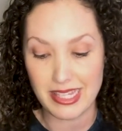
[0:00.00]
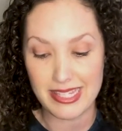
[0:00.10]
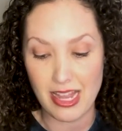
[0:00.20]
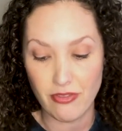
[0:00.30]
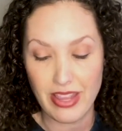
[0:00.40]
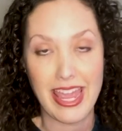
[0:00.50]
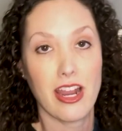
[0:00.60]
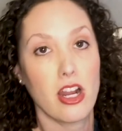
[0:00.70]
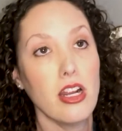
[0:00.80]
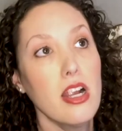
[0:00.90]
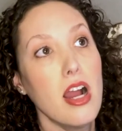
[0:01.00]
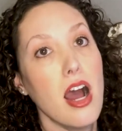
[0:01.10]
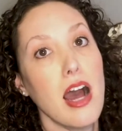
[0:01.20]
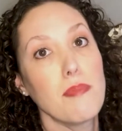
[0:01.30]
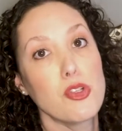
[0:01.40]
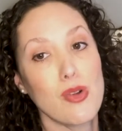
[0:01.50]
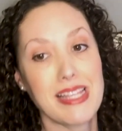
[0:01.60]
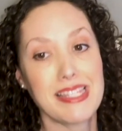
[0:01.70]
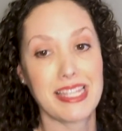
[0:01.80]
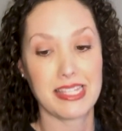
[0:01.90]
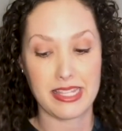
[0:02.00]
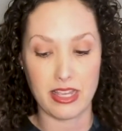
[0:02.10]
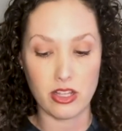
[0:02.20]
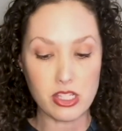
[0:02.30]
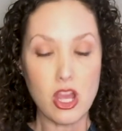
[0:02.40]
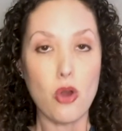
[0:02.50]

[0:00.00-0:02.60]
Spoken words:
self-care dressing skills.